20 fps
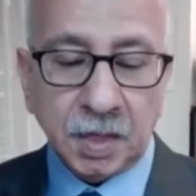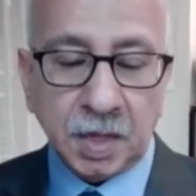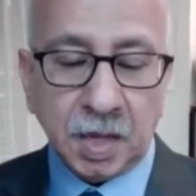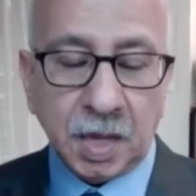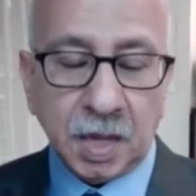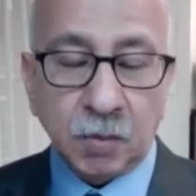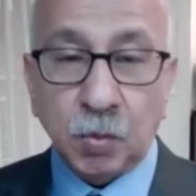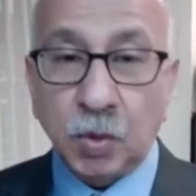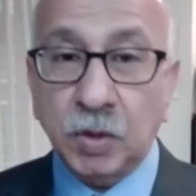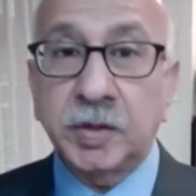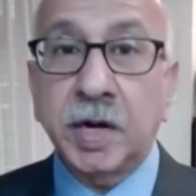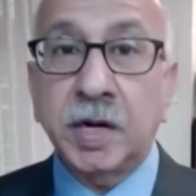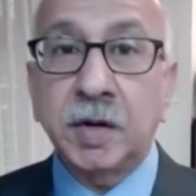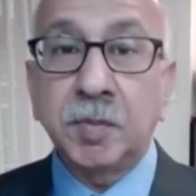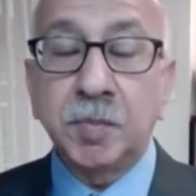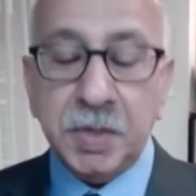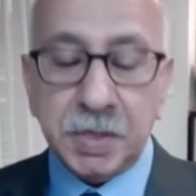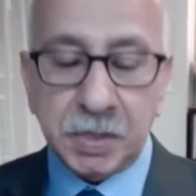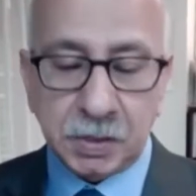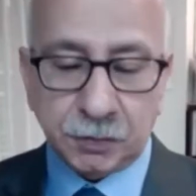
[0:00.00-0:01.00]
And what that
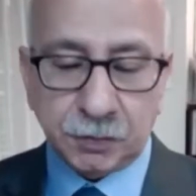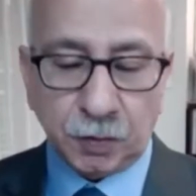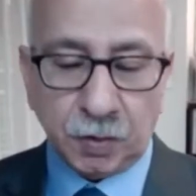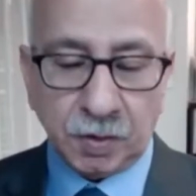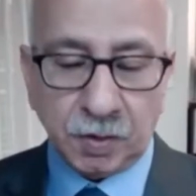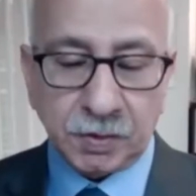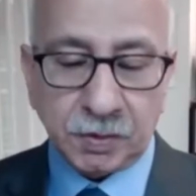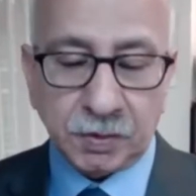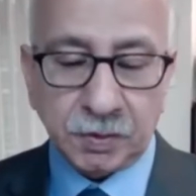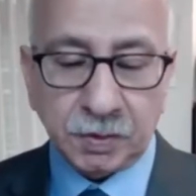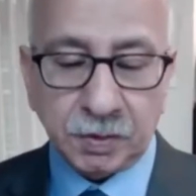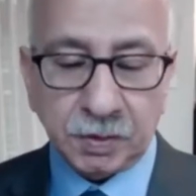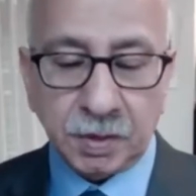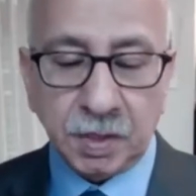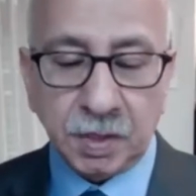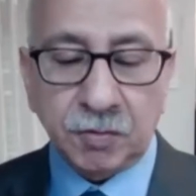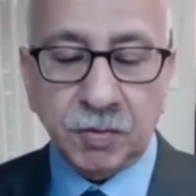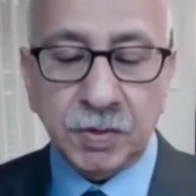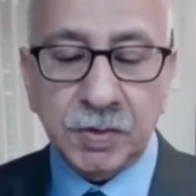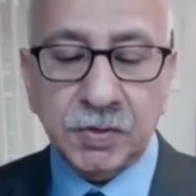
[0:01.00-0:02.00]
means for
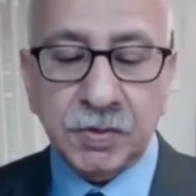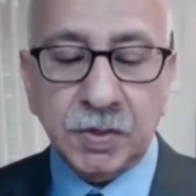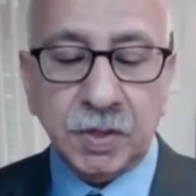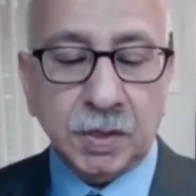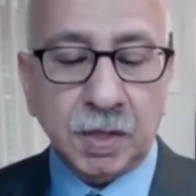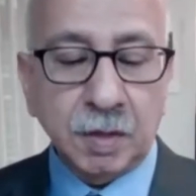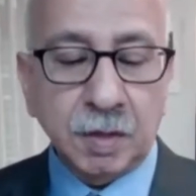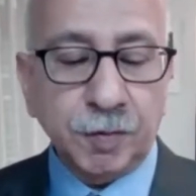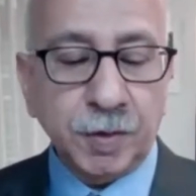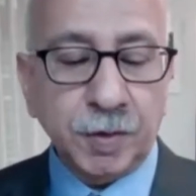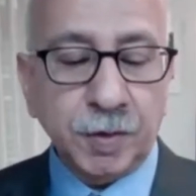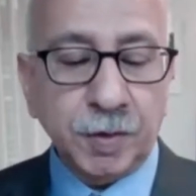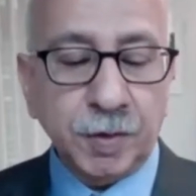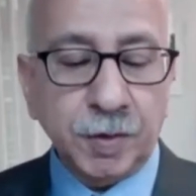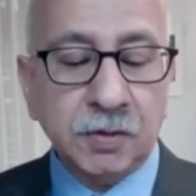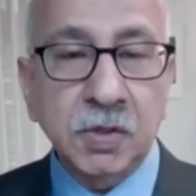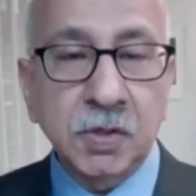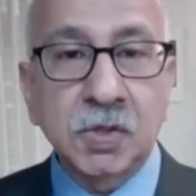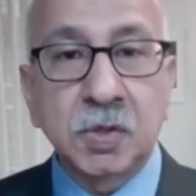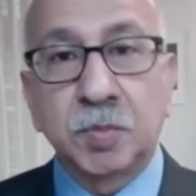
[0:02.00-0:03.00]
countries seeking
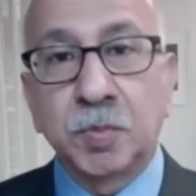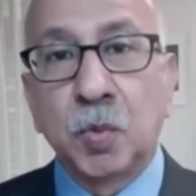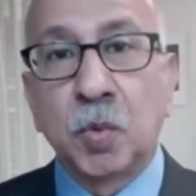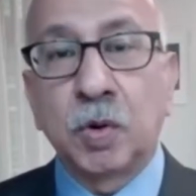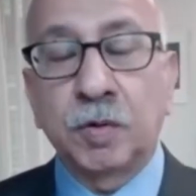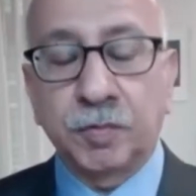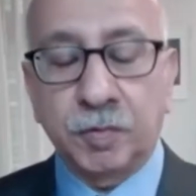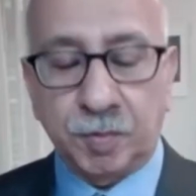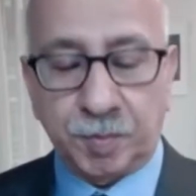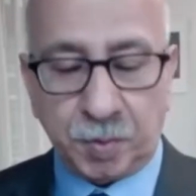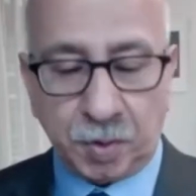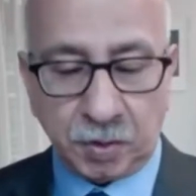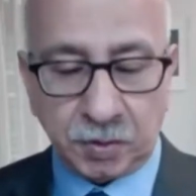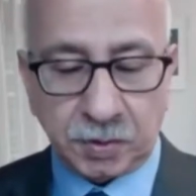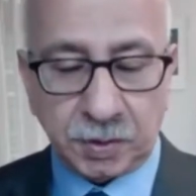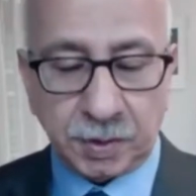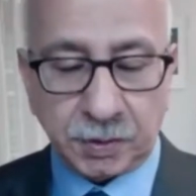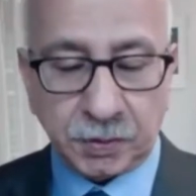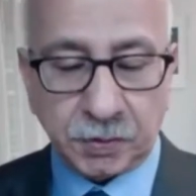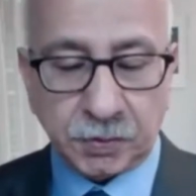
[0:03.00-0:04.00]
financial support for
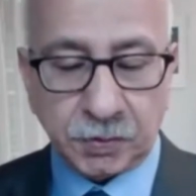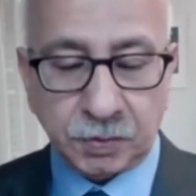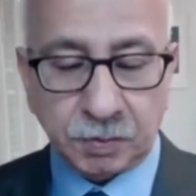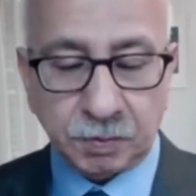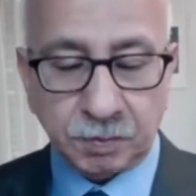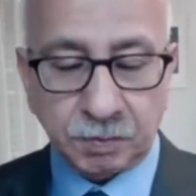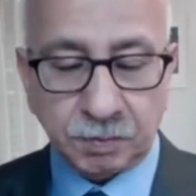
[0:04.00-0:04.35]
projects.